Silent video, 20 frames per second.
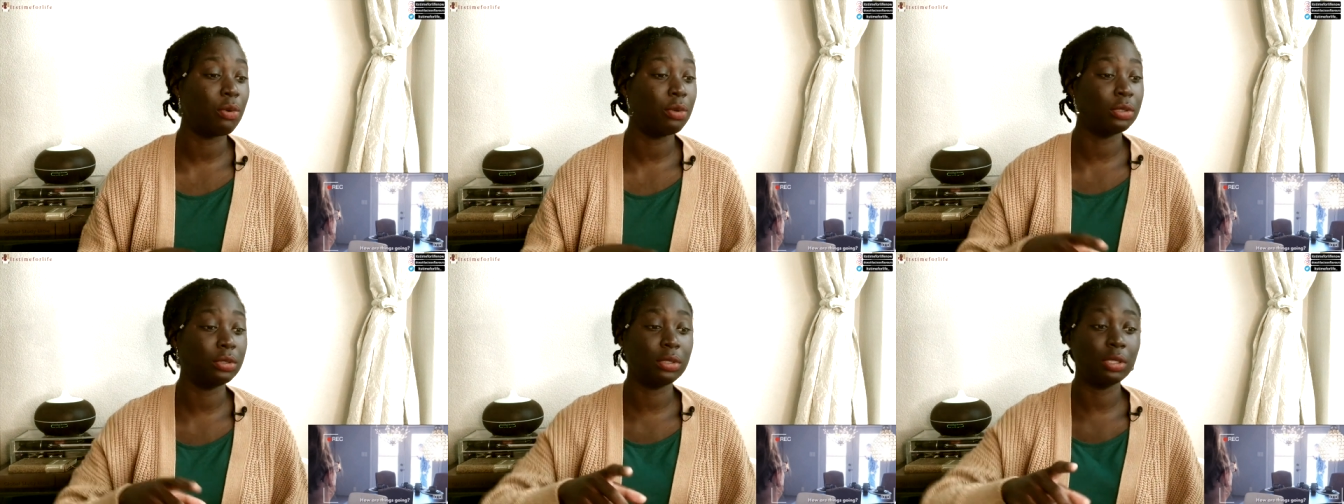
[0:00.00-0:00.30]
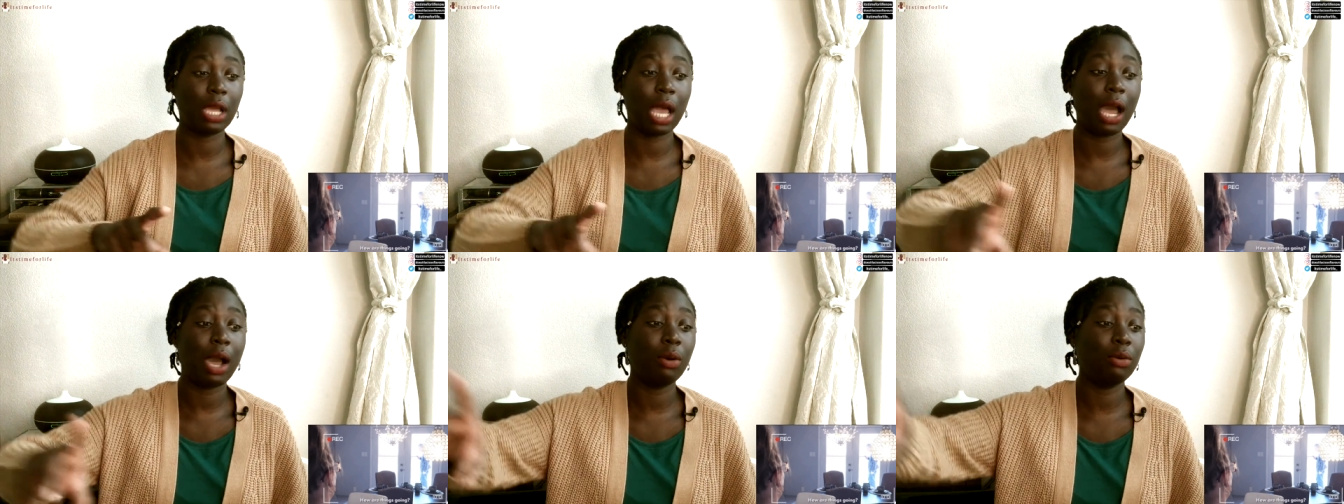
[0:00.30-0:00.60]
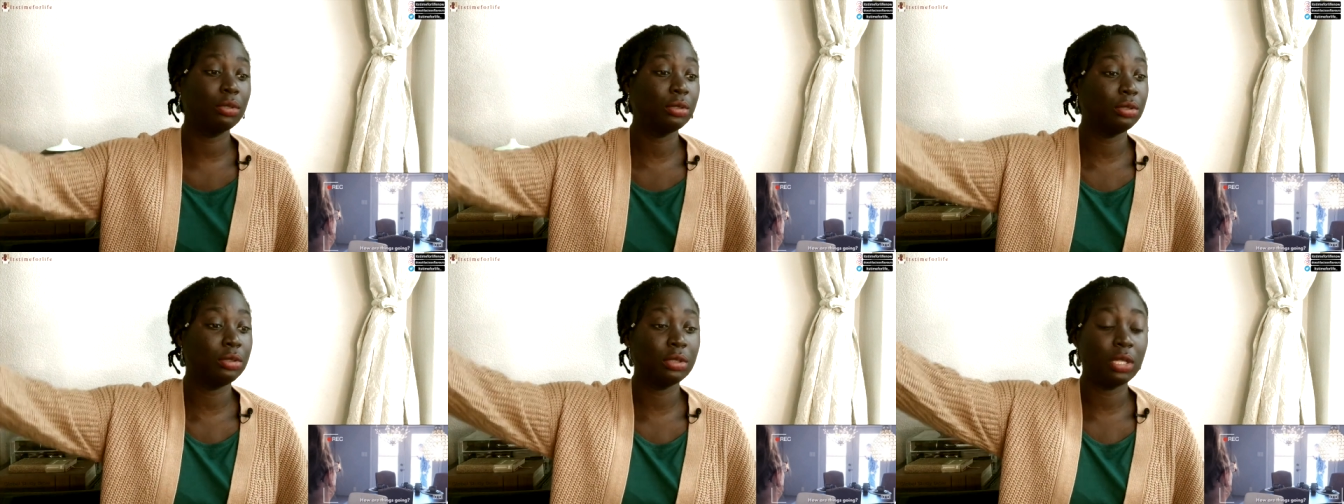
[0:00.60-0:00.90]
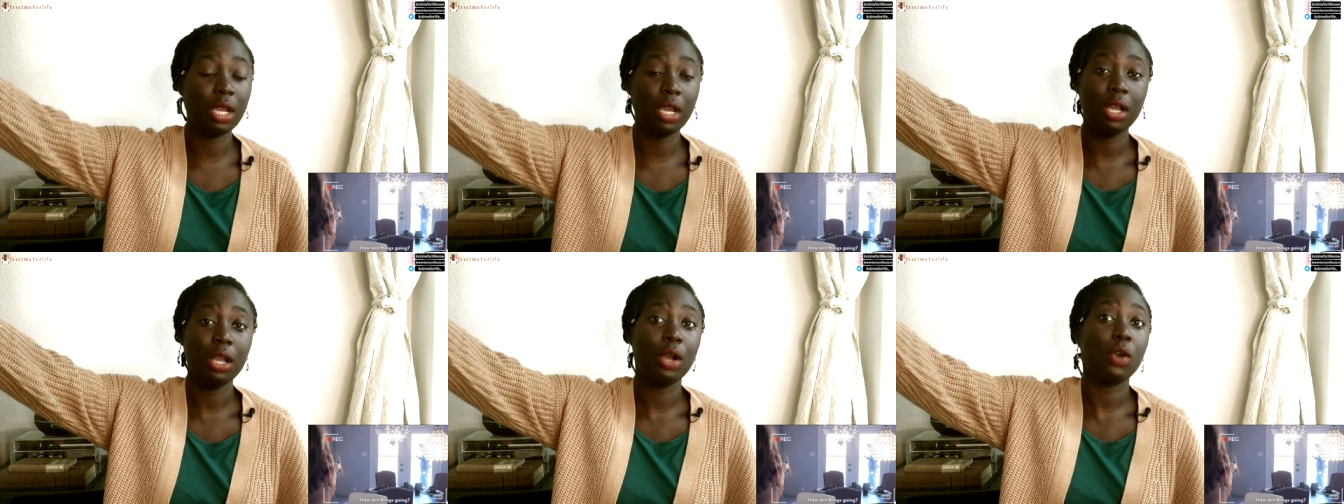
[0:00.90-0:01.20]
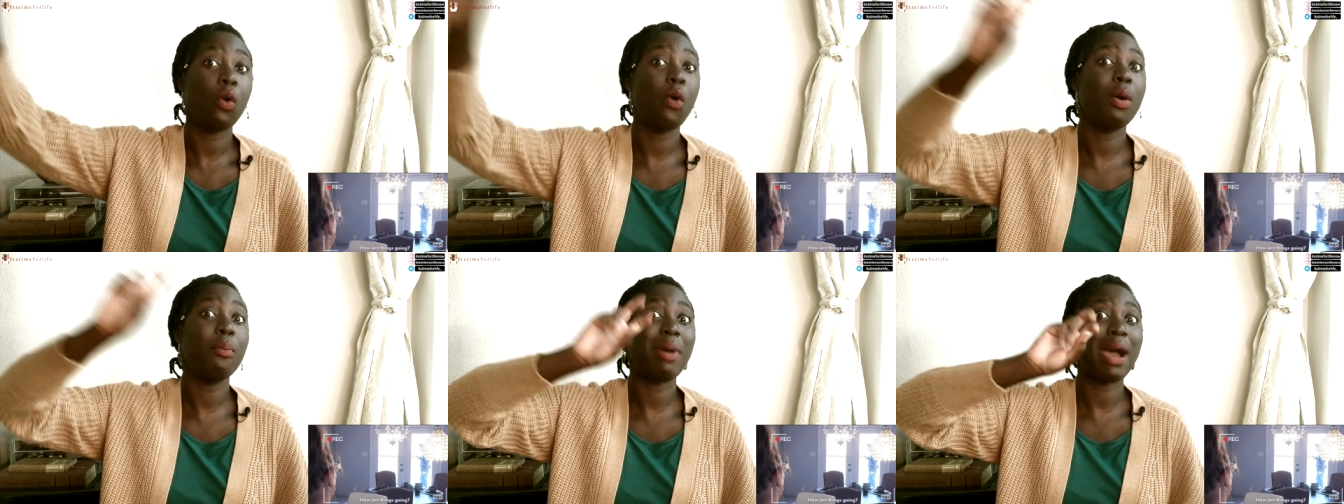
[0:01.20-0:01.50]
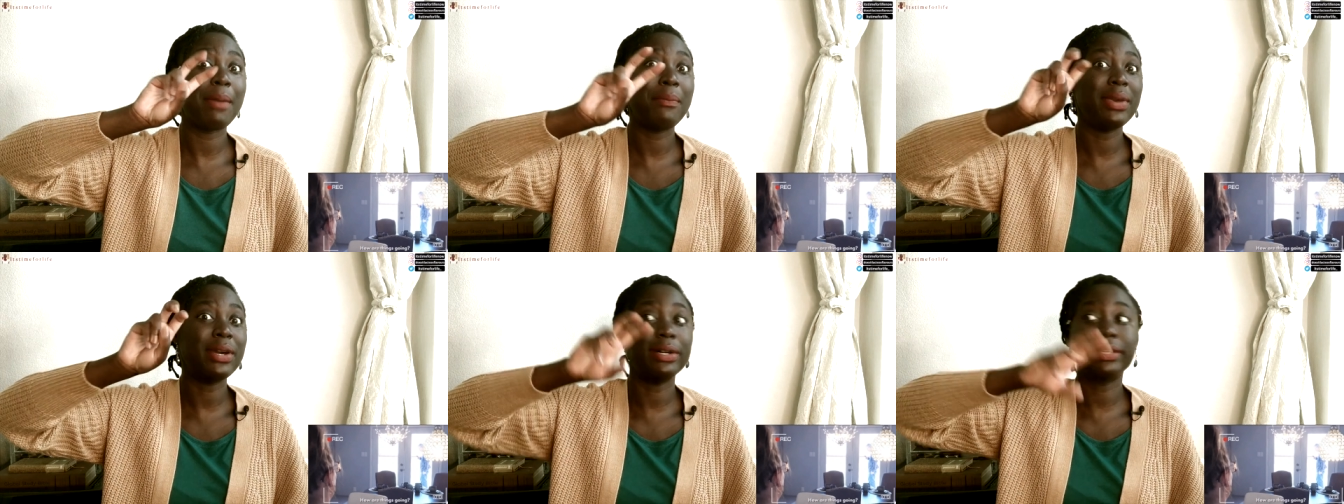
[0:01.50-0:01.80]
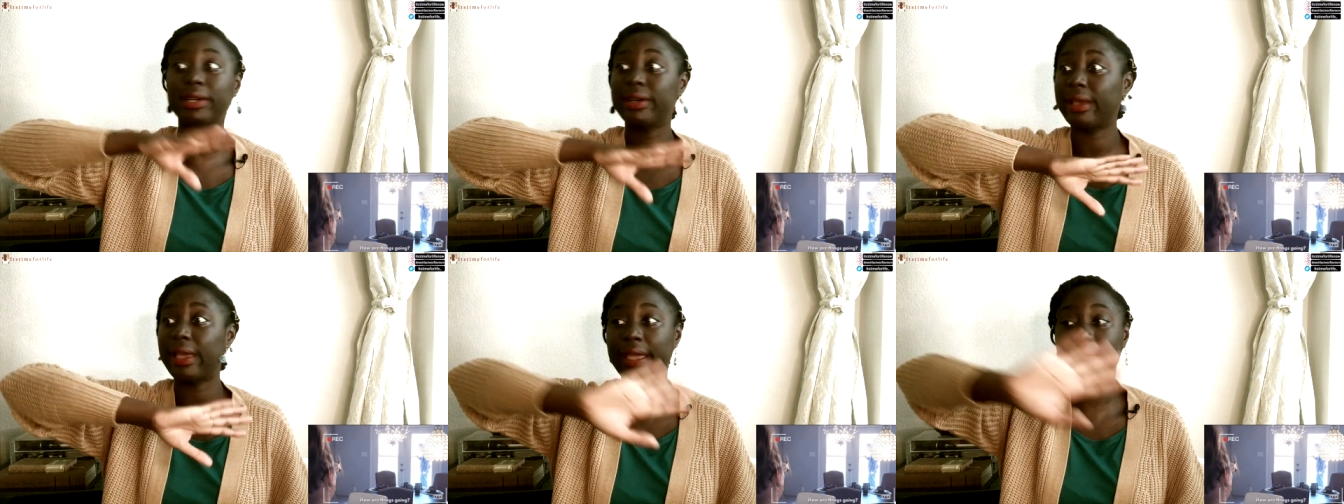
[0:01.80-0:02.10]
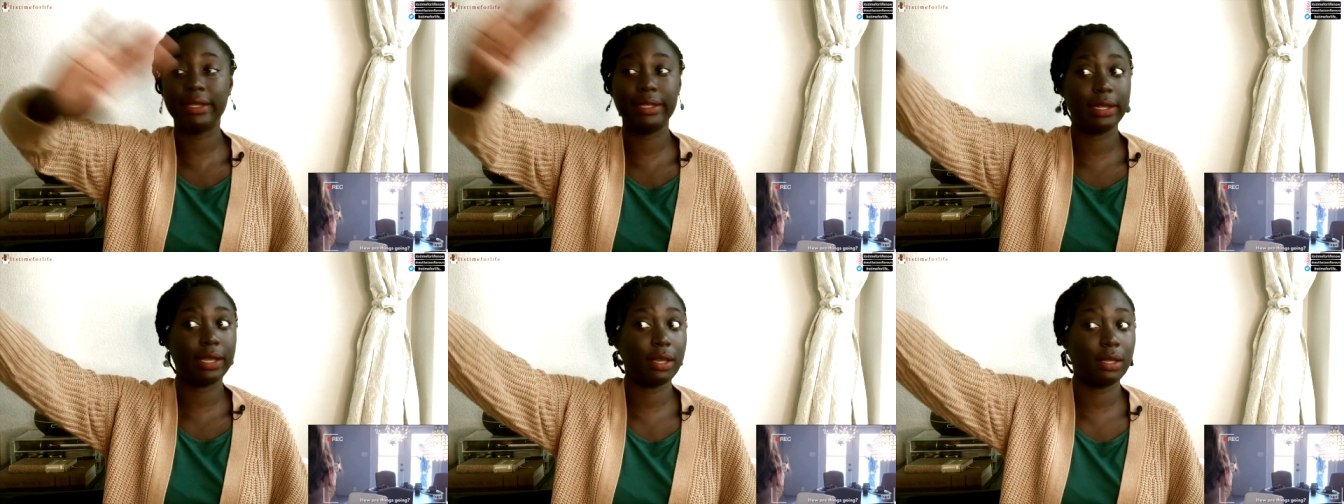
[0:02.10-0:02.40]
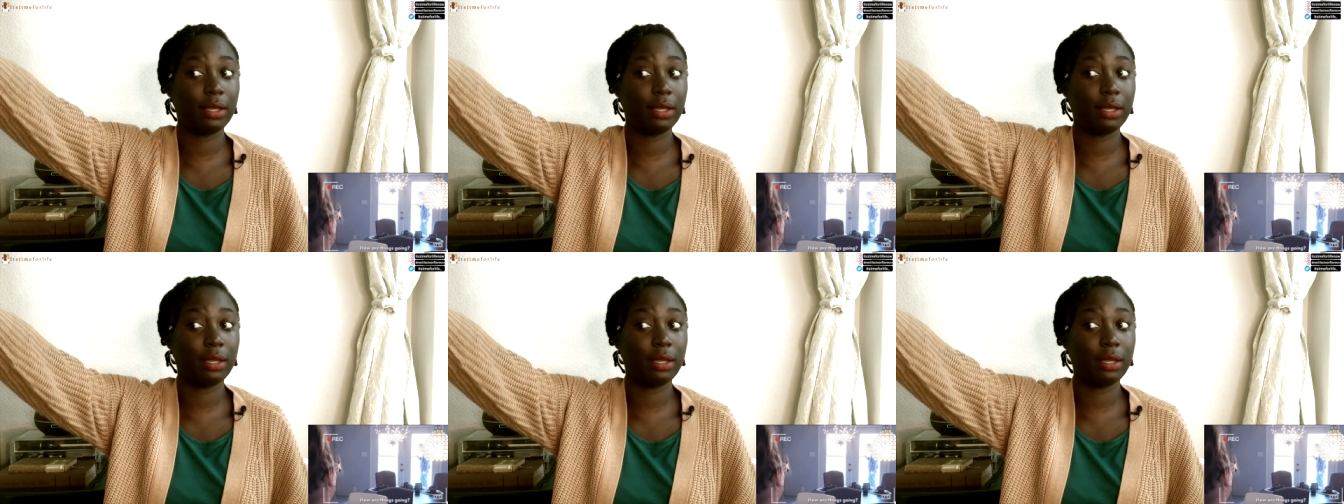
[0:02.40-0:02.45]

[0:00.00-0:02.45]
would I would go and buy milk and